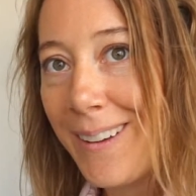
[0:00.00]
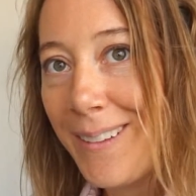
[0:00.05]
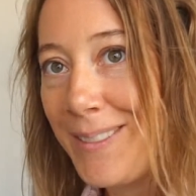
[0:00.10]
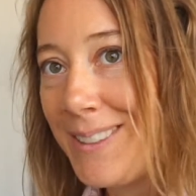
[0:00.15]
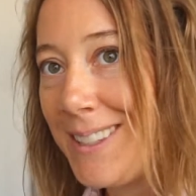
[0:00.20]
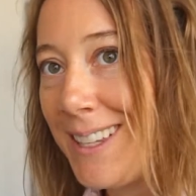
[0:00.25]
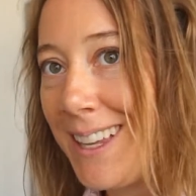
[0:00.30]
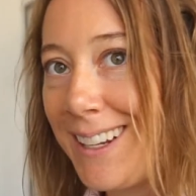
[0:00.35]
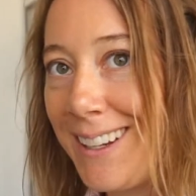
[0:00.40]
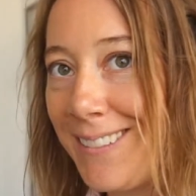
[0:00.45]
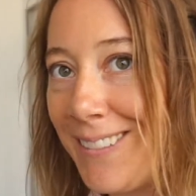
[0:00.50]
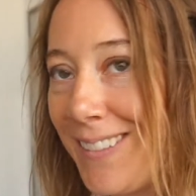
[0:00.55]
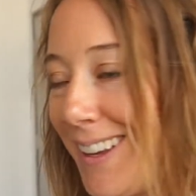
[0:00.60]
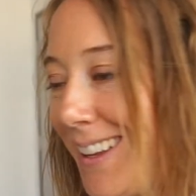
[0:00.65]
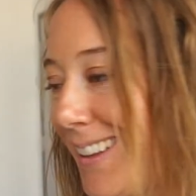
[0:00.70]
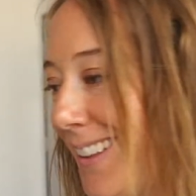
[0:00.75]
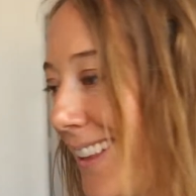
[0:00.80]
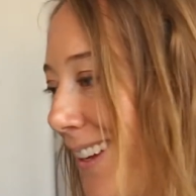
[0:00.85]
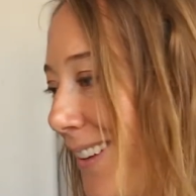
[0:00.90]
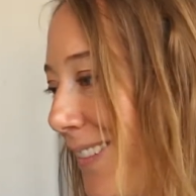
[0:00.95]
I'm letting
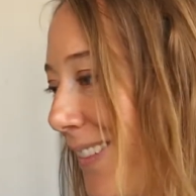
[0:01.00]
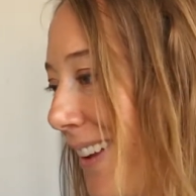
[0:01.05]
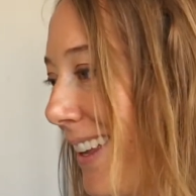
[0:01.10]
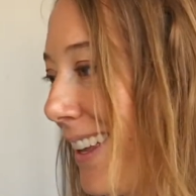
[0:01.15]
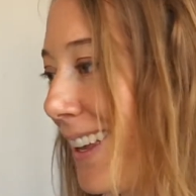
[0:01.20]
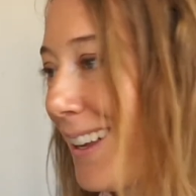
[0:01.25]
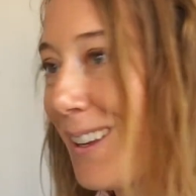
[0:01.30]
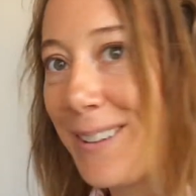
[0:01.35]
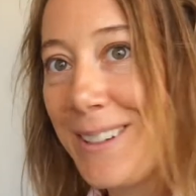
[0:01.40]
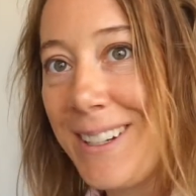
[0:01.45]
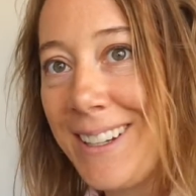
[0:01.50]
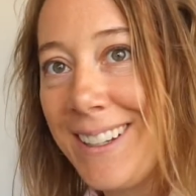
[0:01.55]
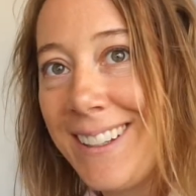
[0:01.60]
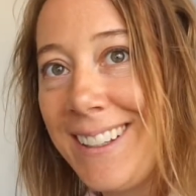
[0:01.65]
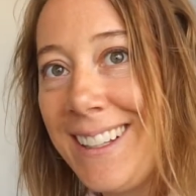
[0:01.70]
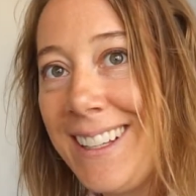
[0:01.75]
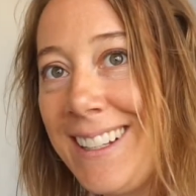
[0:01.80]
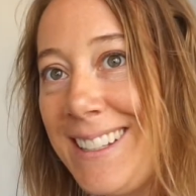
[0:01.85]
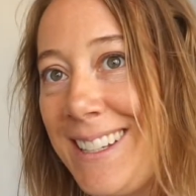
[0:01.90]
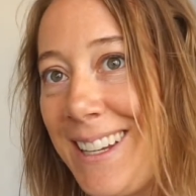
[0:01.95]
my kid go
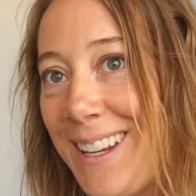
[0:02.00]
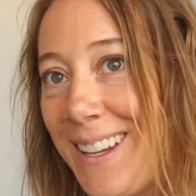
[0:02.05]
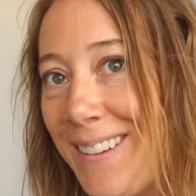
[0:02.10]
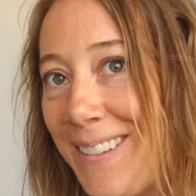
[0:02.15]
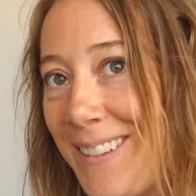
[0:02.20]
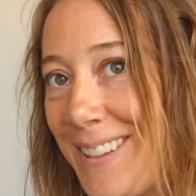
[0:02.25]
to India.